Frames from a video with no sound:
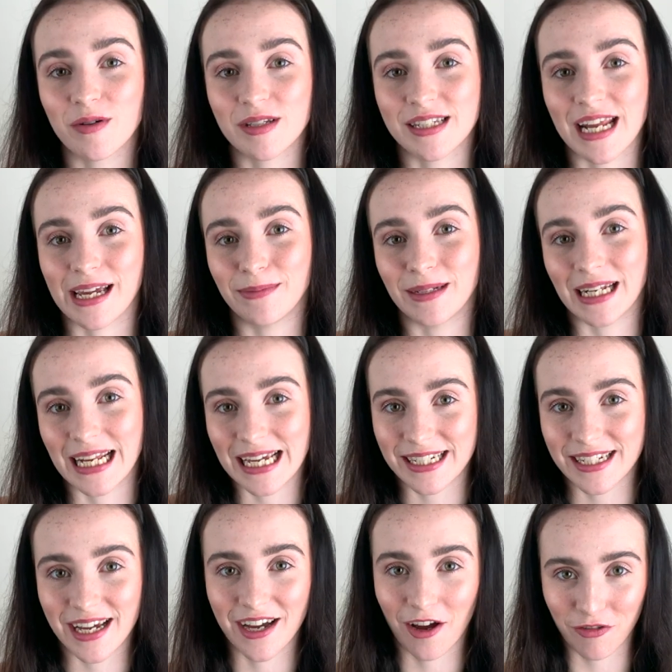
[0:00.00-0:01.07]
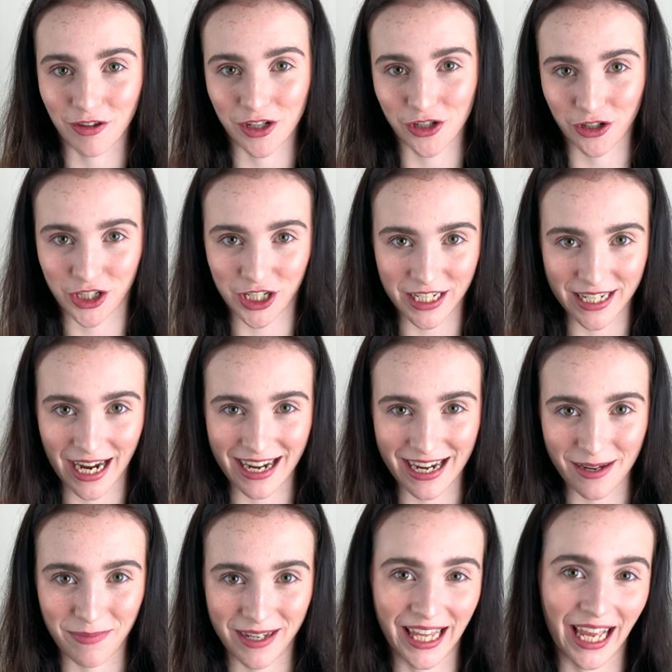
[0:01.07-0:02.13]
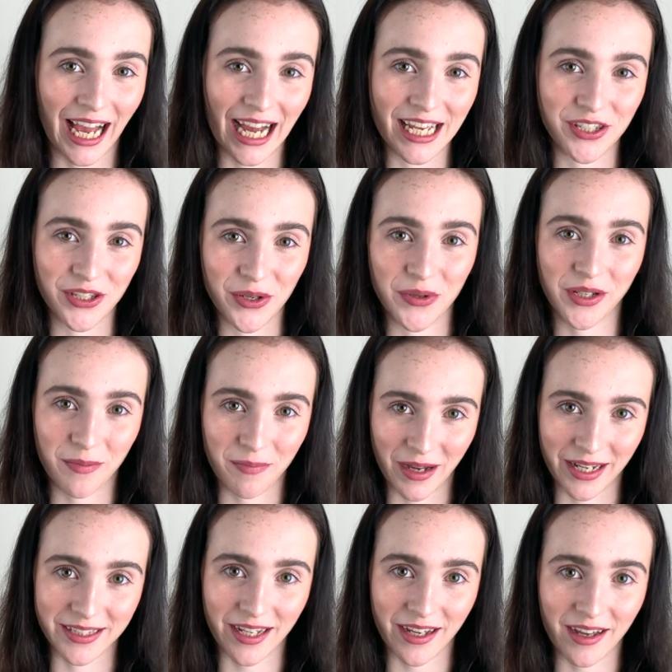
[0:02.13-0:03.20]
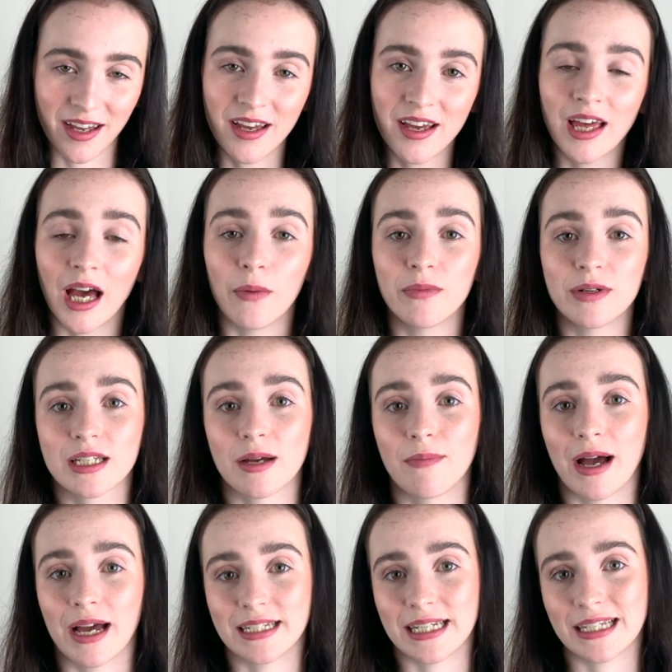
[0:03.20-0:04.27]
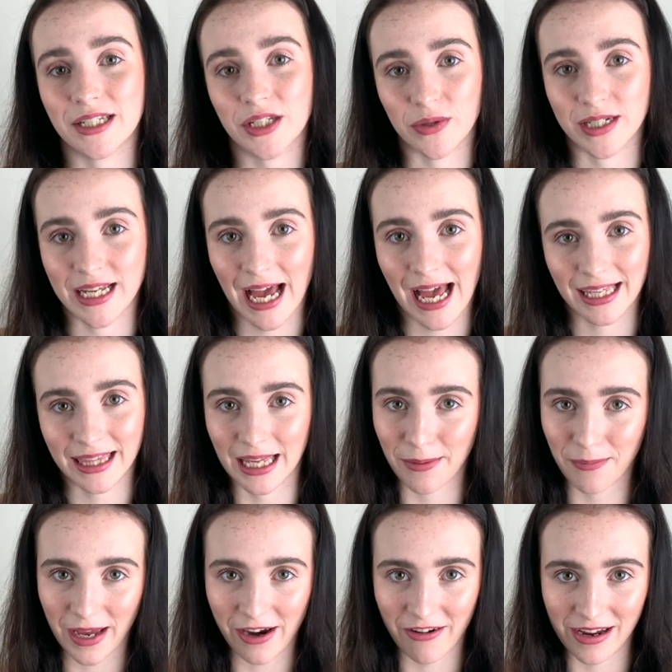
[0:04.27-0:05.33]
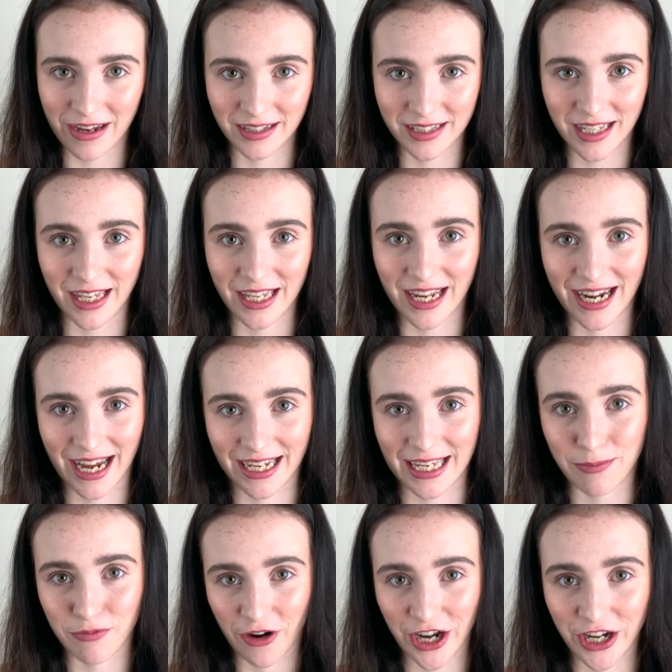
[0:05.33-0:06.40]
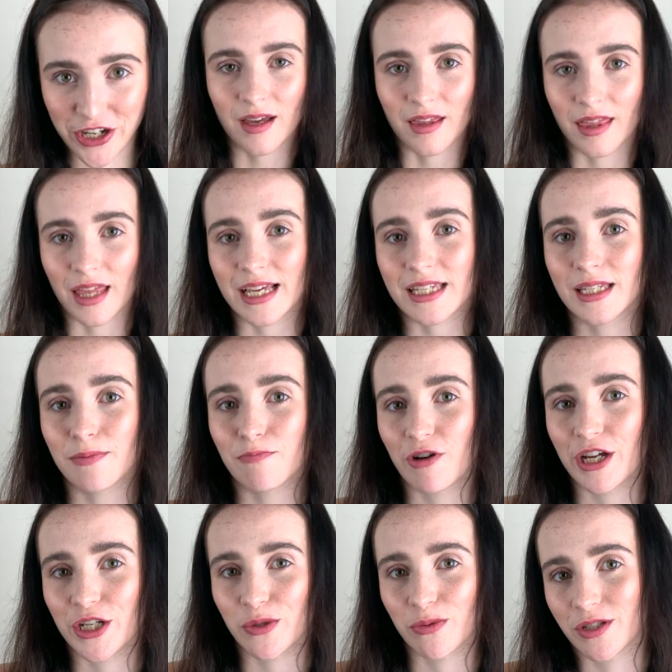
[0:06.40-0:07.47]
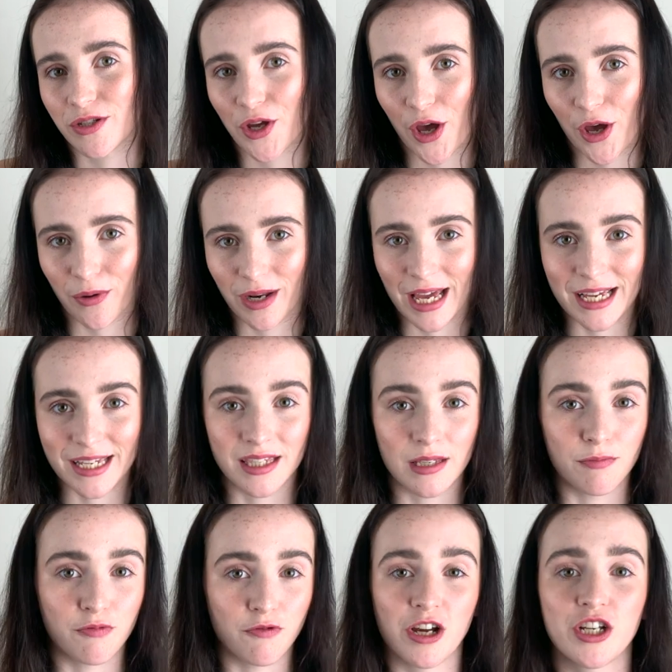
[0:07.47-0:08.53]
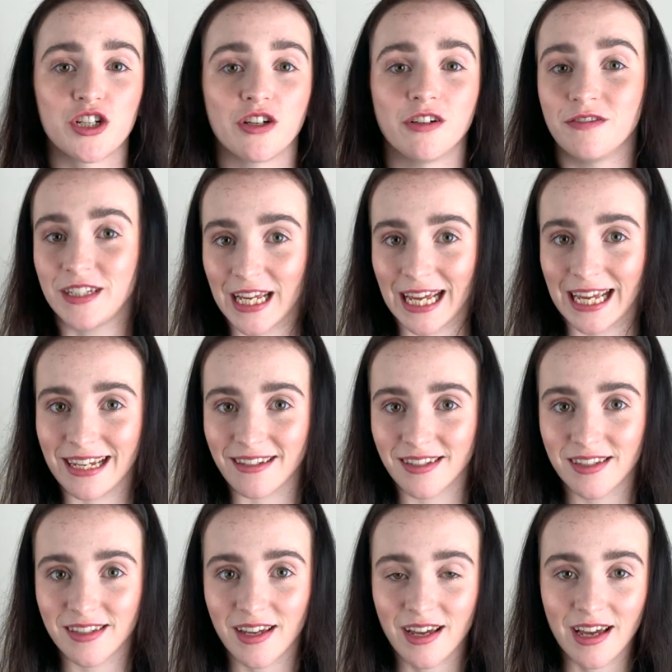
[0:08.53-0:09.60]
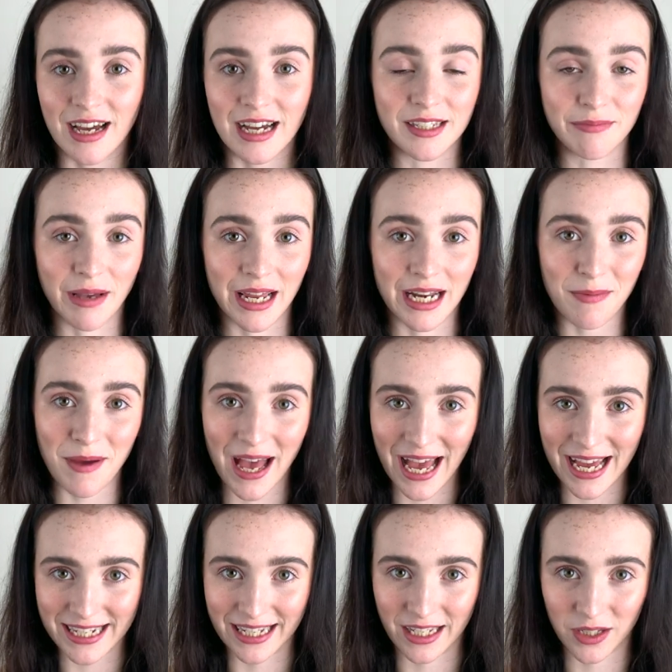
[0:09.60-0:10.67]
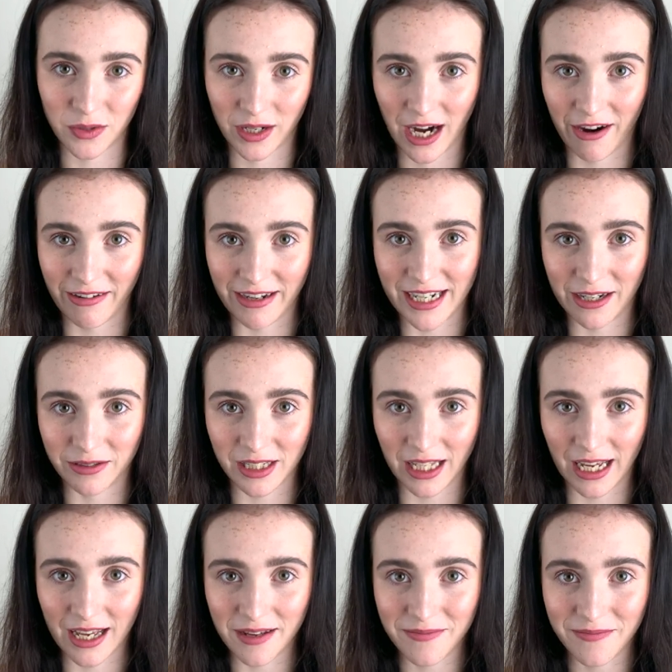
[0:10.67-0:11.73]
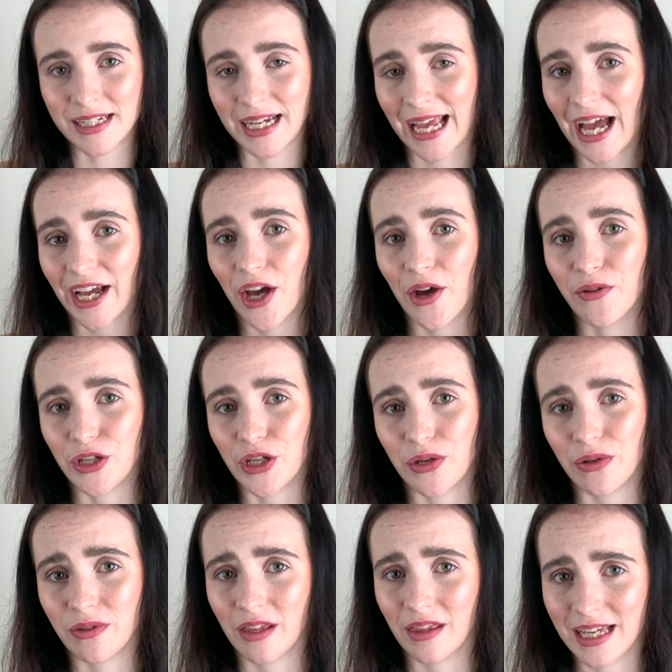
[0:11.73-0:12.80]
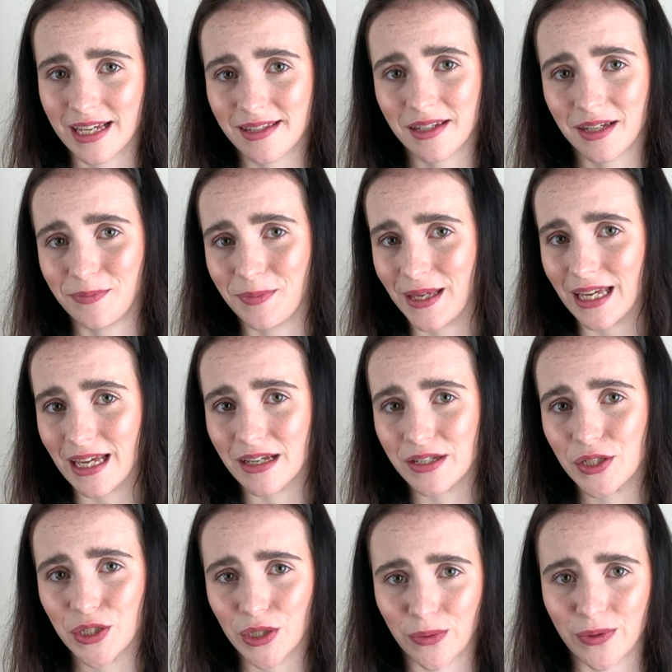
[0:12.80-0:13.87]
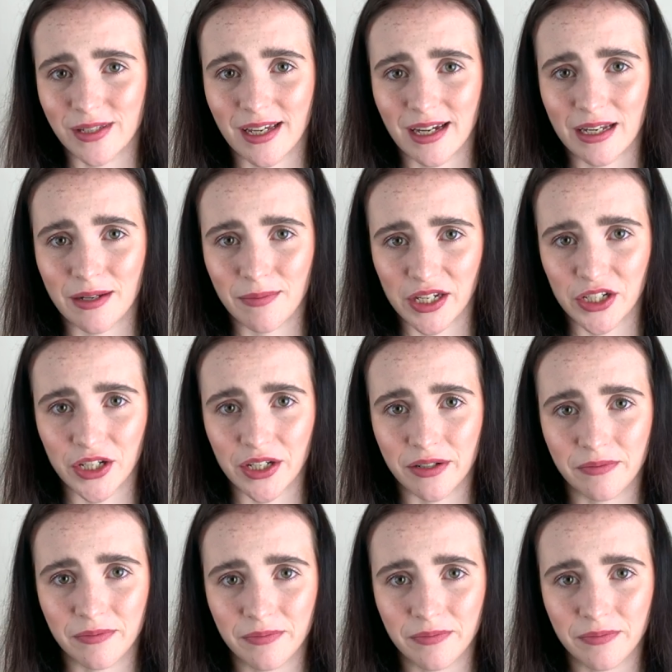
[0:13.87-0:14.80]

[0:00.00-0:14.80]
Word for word: was named leader of the Joshitai by the Aizu commander and was commanded to attack the Imperials at Yanagi Bridge. This bridge was known as the Bridge of Tears, as many beheadings were carried out there. Takeko knew that this could be a suicide mission.